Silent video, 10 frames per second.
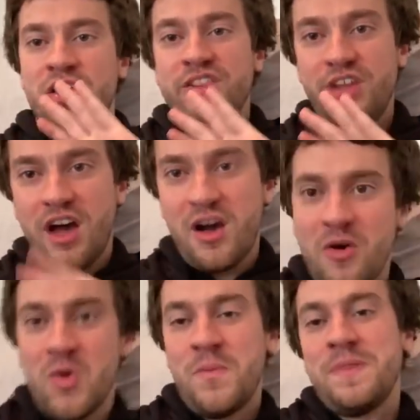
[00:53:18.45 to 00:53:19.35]

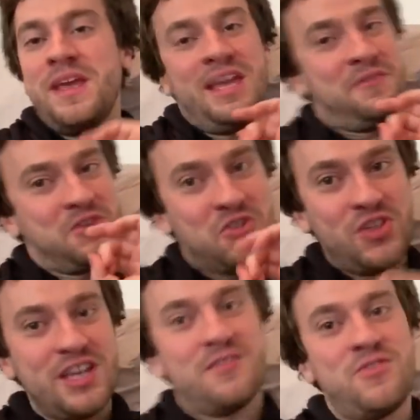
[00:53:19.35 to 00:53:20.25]
Though, if you're
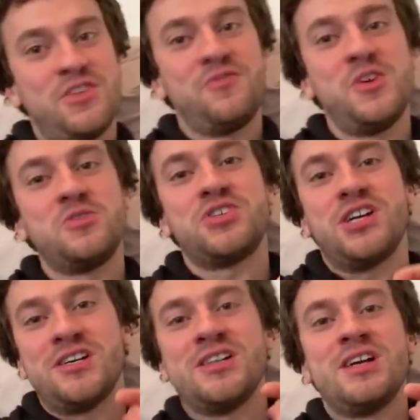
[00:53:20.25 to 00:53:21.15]
thinking for the
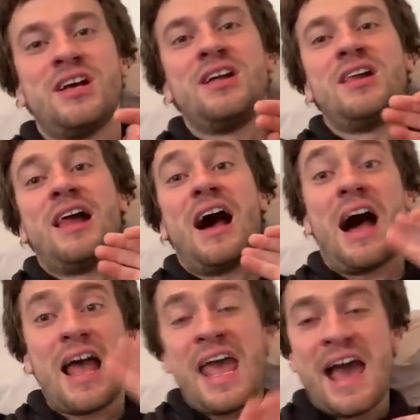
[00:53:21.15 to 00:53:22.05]
future,
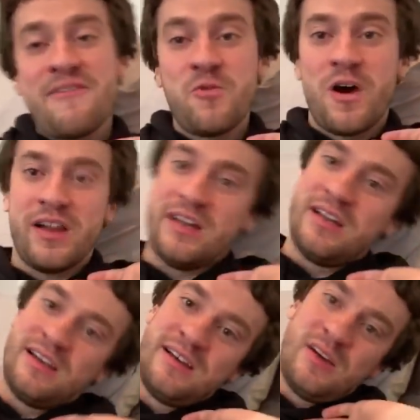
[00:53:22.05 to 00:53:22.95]
I have one.
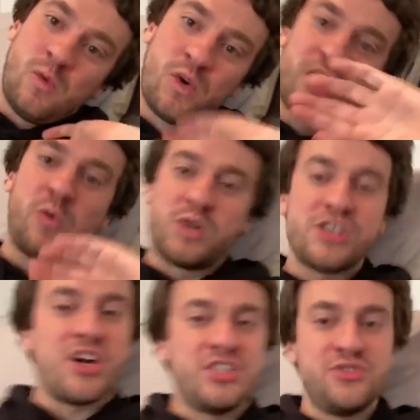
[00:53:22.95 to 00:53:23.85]
We're going to
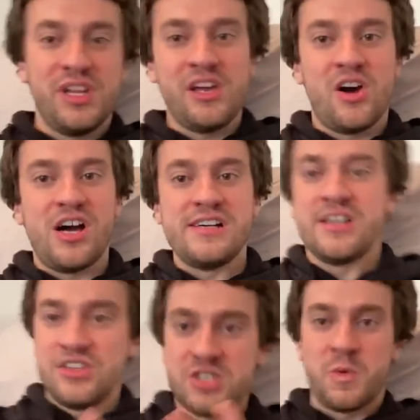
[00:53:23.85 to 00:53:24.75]
work on it really
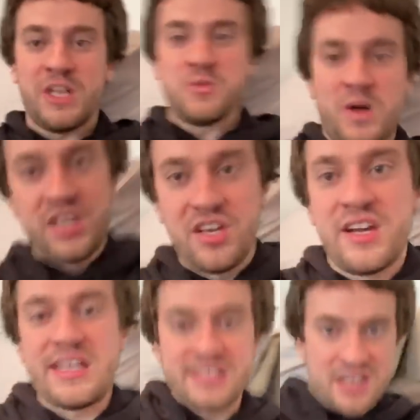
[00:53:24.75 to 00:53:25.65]
hard, the 2020
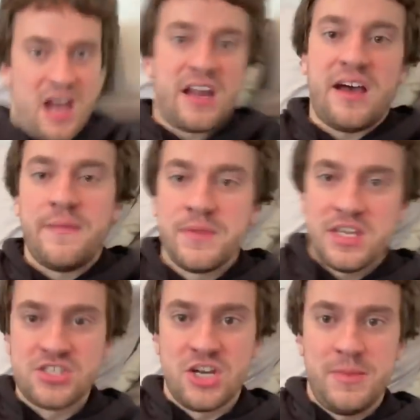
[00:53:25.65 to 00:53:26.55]
Hyundai Sonata
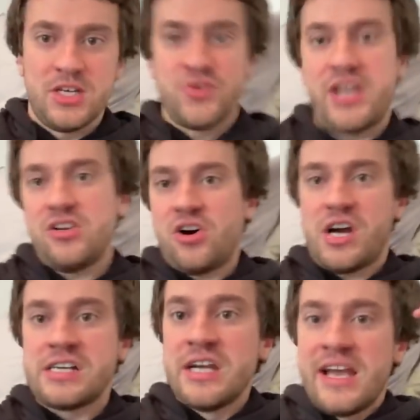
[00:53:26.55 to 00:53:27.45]
is going to be a great
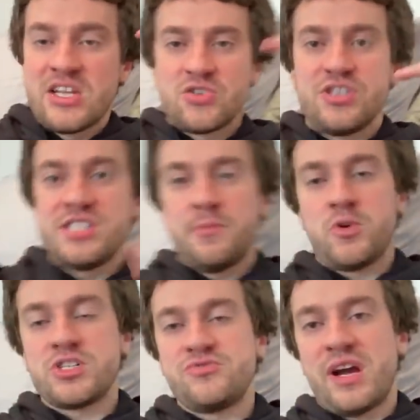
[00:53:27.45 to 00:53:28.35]
car. It's already
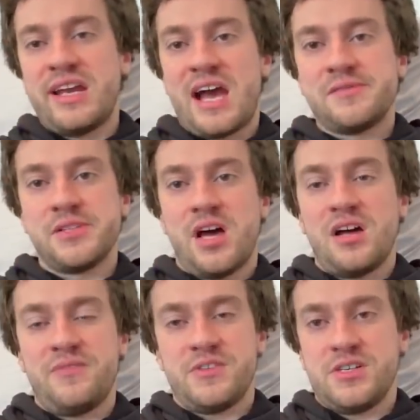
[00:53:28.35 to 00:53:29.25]
supported right now
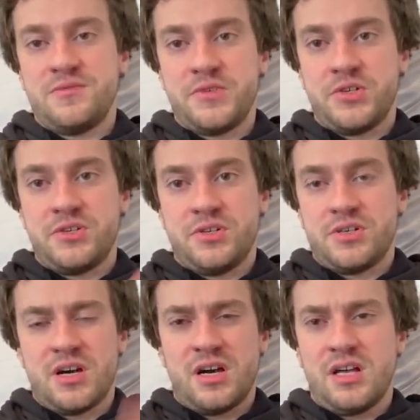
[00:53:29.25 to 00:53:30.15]
for for
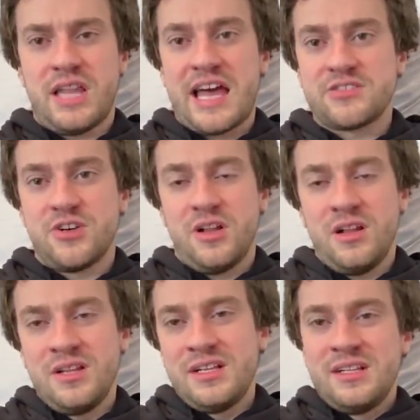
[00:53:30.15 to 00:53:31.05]
for uh,
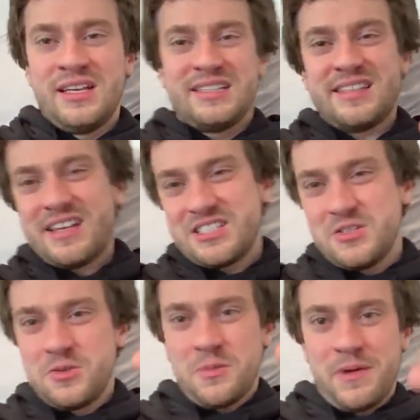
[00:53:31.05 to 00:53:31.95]
lateral. Its
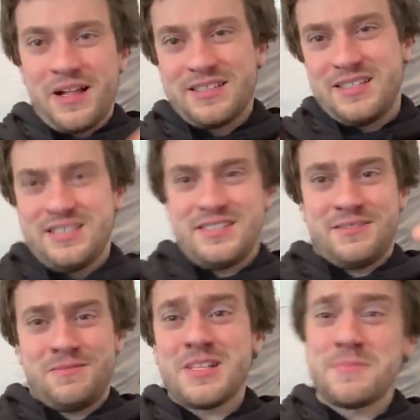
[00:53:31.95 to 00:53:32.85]
longitudinal policy
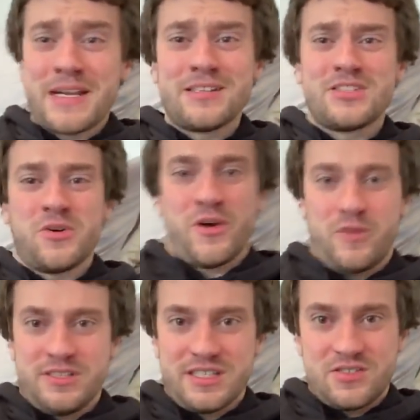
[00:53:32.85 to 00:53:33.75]
is well, it's better than
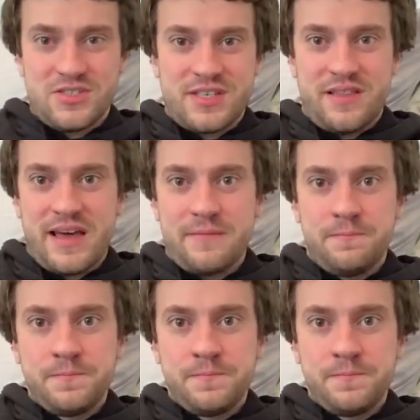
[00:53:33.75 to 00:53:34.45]
Toyota's. Let's just say that.